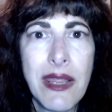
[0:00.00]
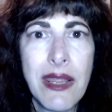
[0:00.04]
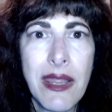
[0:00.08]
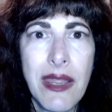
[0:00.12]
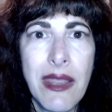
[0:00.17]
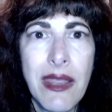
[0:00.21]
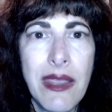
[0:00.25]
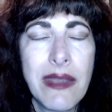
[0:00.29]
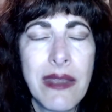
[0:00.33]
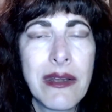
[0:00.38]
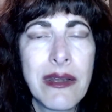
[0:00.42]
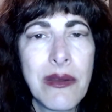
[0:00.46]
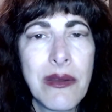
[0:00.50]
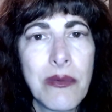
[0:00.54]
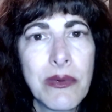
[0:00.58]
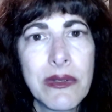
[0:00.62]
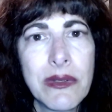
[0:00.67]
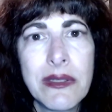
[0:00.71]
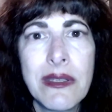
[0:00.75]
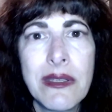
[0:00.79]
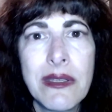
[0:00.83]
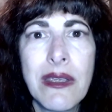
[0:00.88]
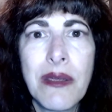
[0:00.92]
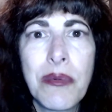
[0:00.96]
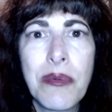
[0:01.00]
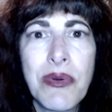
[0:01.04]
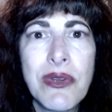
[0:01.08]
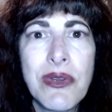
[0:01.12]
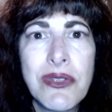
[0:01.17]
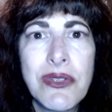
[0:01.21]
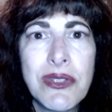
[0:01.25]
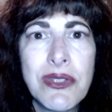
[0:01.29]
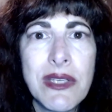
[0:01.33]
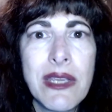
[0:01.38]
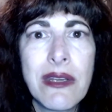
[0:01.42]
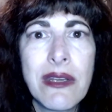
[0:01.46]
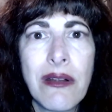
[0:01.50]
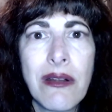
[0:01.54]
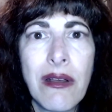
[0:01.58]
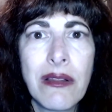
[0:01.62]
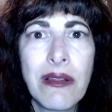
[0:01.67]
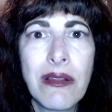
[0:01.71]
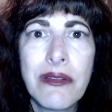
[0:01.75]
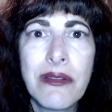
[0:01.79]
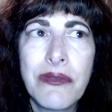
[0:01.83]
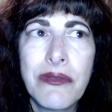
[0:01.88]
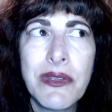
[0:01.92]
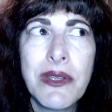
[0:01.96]
And I really appreciate
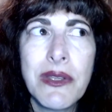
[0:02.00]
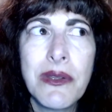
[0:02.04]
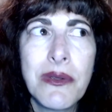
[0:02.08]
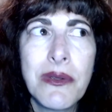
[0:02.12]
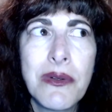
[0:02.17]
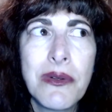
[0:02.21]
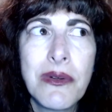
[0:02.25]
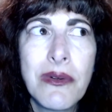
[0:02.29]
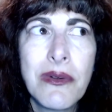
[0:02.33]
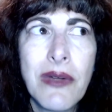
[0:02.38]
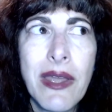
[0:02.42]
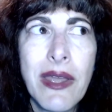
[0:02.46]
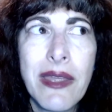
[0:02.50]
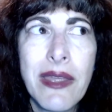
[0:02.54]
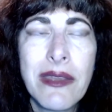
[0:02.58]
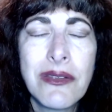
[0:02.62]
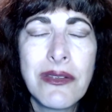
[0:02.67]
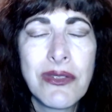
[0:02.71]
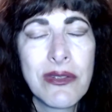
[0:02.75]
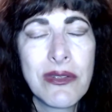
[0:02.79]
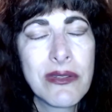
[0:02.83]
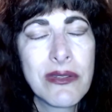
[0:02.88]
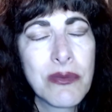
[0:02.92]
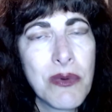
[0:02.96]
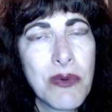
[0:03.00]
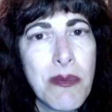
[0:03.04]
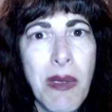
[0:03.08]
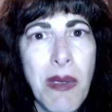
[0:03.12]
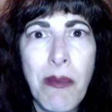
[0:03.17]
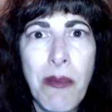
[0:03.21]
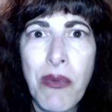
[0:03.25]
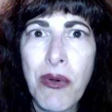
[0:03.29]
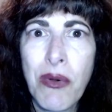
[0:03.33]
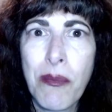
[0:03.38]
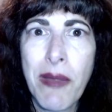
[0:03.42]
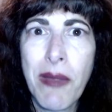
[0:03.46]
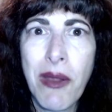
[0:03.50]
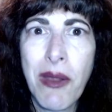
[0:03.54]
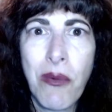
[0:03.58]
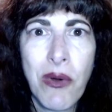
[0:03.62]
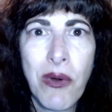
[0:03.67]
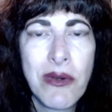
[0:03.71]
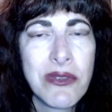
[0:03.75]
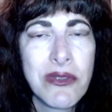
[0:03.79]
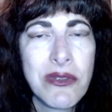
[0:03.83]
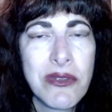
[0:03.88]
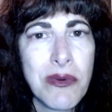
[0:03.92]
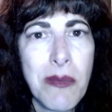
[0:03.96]
all of you. And just remember my
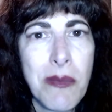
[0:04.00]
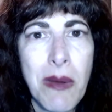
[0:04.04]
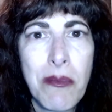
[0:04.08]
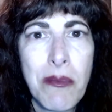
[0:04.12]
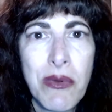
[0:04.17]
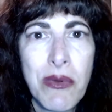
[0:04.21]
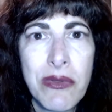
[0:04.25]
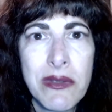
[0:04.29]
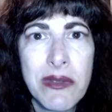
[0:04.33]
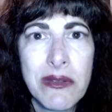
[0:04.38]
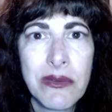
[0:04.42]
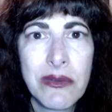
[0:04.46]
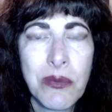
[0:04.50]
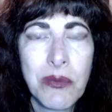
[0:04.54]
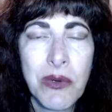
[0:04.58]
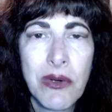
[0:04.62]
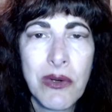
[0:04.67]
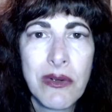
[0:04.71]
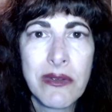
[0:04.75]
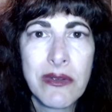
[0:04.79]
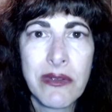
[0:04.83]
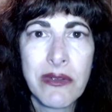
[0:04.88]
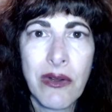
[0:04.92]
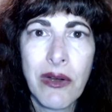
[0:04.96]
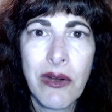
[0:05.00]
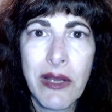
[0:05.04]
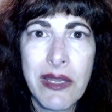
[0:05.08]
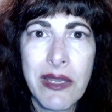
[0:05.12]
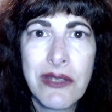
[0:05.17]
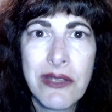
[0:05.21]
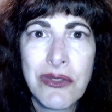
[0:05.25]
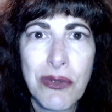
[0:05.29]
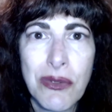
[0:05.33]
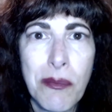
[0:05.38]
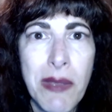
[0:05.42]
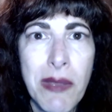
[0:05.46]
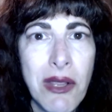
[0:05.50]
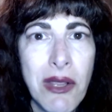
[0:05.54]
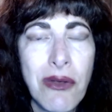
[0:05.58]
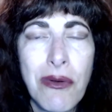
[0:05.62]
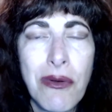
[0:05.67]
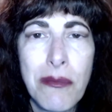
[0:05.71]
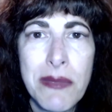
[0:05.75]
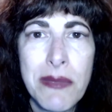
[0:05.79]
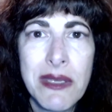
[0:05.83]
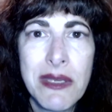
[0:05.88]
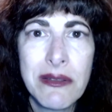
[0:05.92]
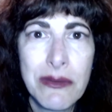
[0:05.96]
words. Remember these words. Archangel Michael
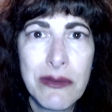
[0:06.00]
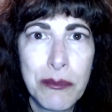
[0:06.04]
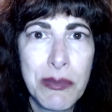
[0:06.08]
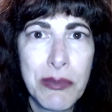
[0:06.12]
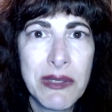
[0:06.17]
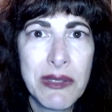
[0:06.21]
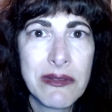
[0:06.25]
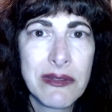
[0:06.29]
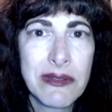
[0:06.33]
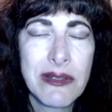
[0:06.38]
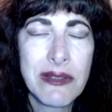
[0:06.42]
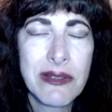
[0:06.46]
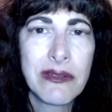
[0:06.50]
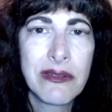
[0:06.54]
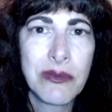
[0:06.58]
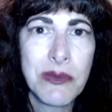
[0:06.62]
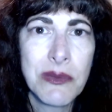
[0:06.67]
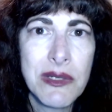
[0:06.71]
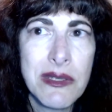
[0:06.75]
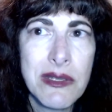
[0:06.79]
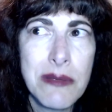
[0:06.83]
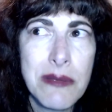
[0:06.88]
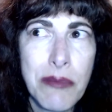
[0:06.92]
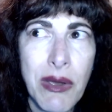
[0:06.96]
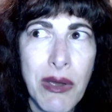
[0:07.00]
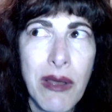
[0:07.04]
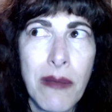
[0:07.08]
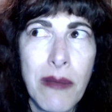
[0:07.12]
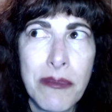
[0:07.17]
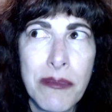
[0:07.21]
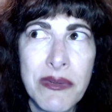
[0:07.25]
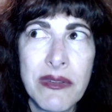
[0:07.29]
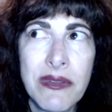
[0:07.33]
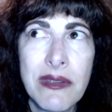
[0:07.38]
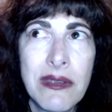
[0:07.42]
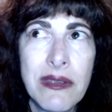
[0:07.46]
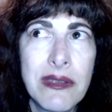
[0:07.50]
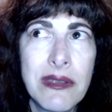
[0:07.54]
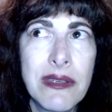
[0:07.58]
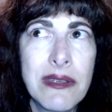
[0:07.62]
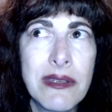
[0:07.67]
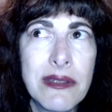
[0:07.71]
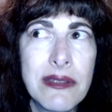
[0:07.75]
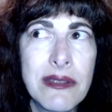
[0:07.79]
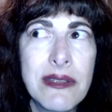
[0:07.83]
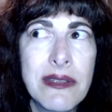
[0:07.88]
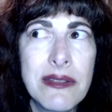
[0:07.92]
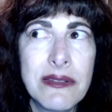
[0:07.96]
means business when he pops in
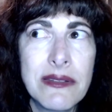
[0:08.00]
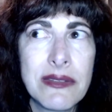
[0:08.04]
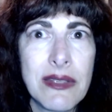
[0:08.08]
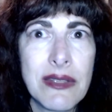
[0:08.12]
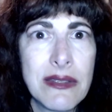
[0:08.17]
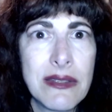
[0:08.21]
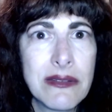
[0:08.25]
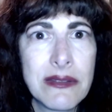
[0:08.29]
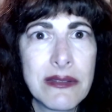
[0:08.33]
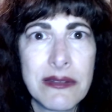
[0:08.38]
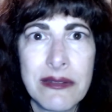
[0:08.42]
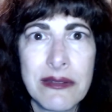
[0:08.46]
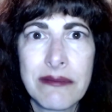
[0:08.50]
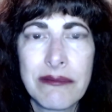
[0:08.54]
and he says